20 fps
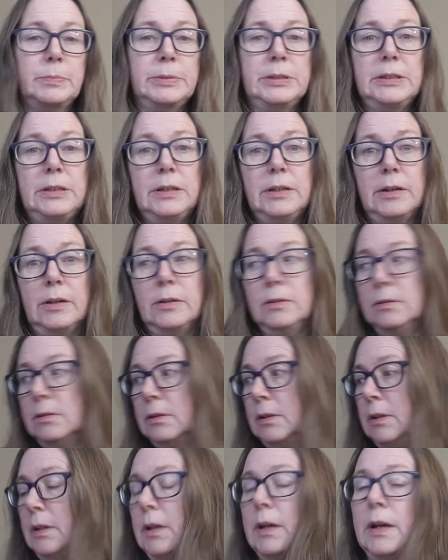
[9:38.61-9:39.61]
But,
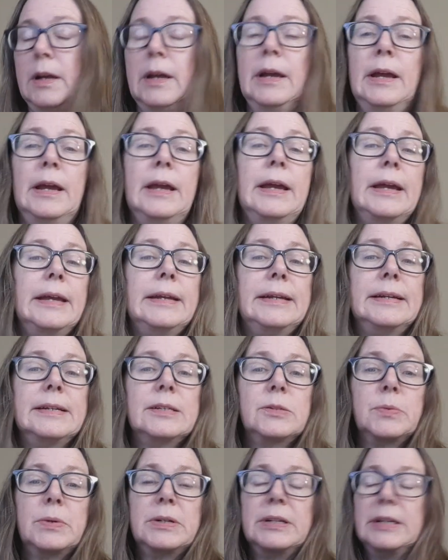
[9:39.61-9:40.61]
it
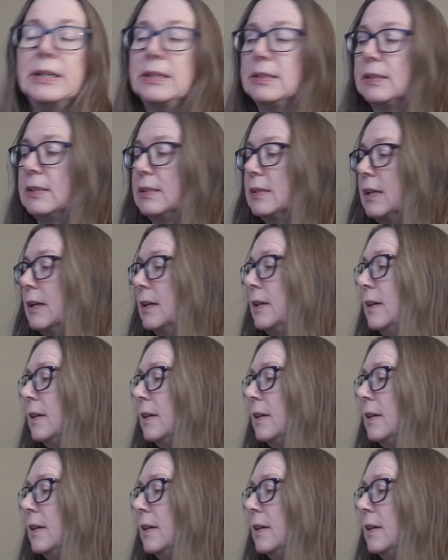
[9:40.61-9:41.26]
is what it is.